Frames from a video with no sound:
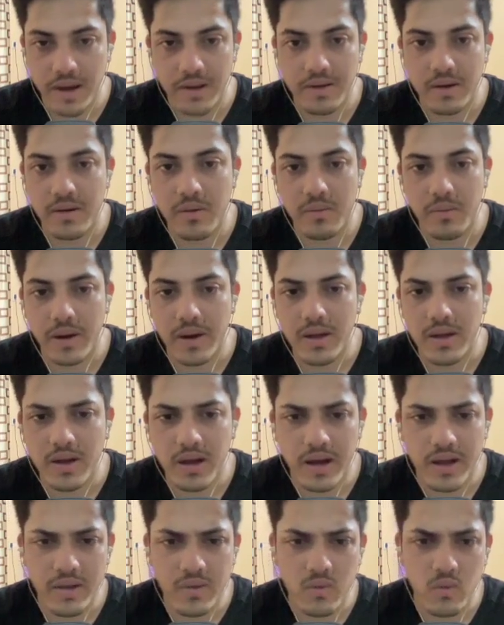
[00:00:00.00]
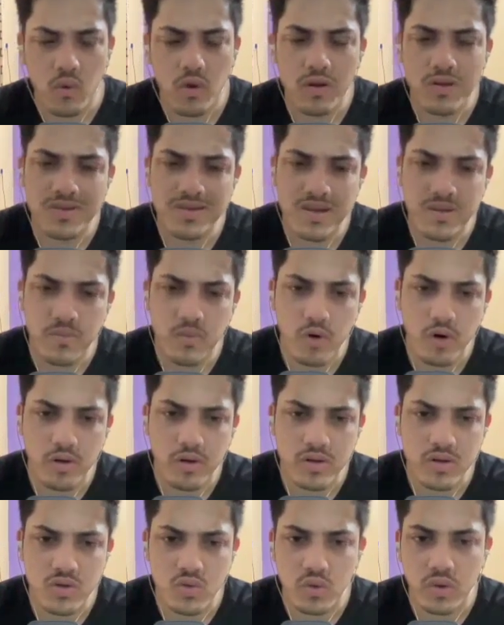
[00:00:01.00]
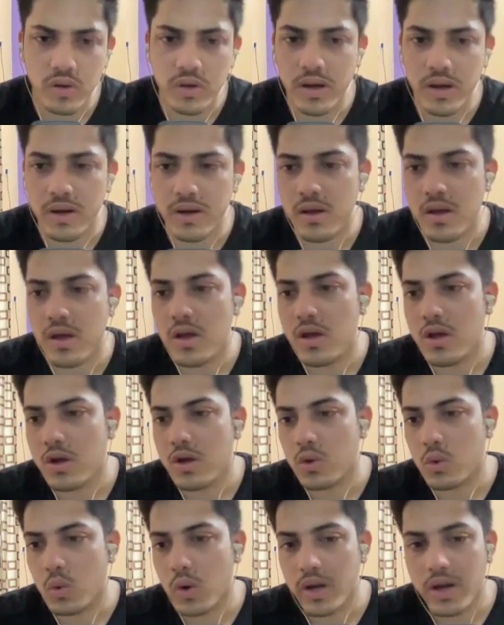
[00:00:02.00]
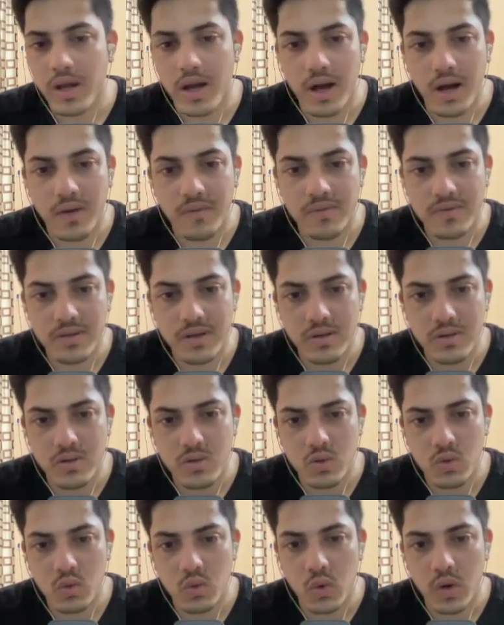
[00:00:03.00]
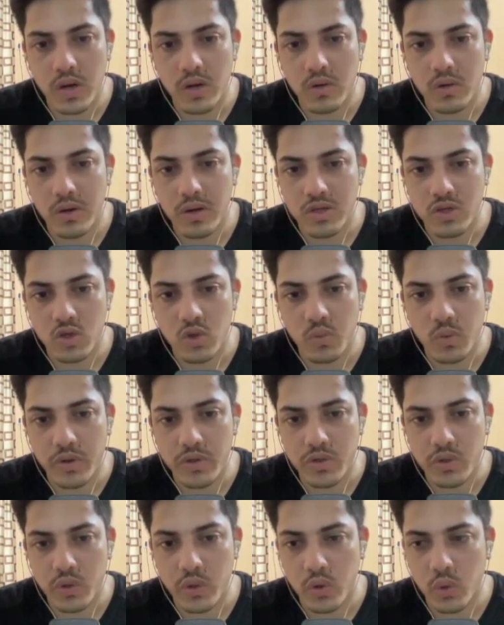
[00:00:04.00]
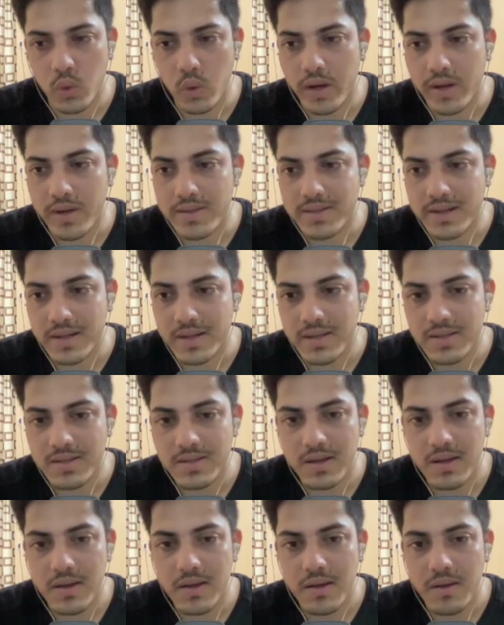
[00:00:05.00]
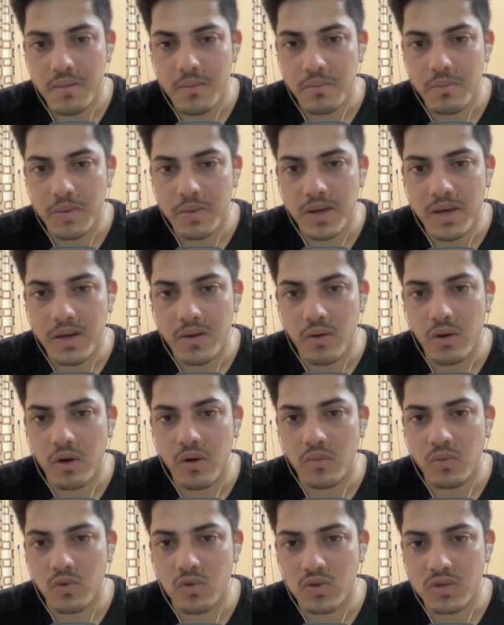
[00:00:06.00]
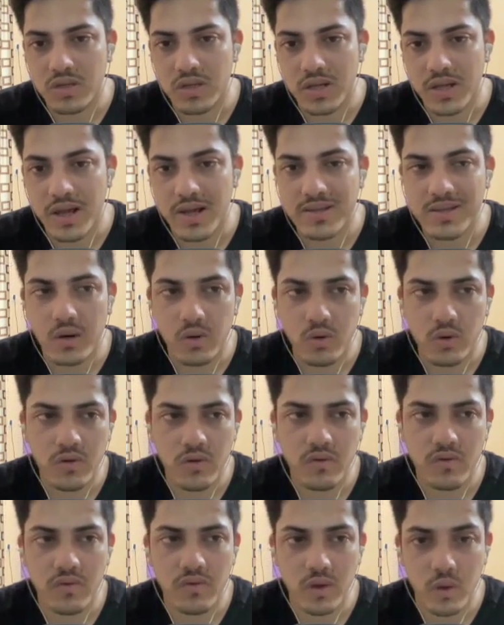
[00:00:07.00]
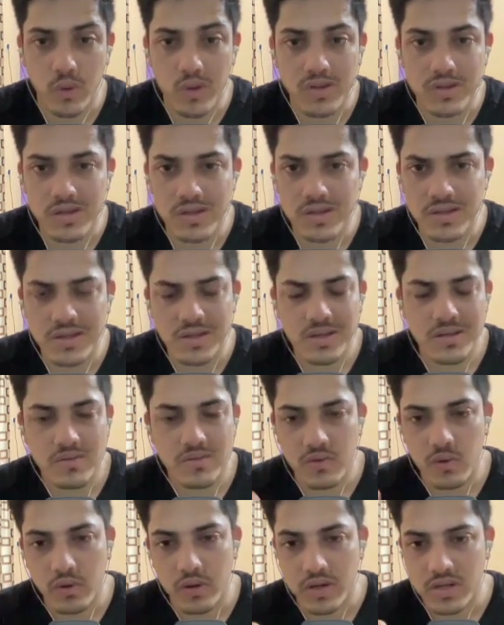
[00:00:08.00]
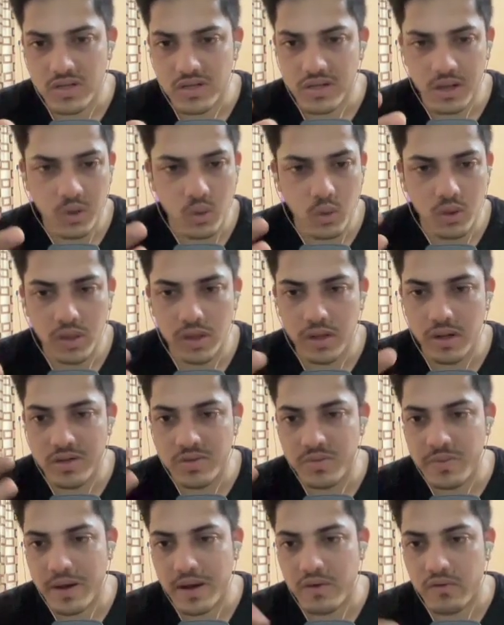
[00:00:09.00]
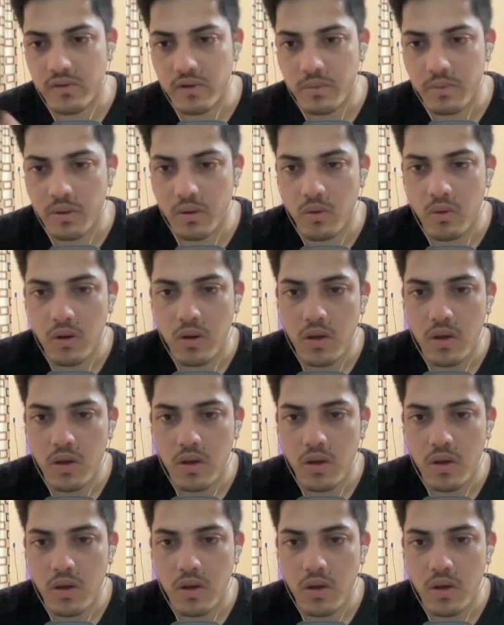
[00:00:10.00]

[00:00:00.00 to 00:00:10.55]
I didn't buy. I bought this token at 2.5 cents, like 0.028 cents, made almost 3x out of USTC just few days, like 2-3 days back from now.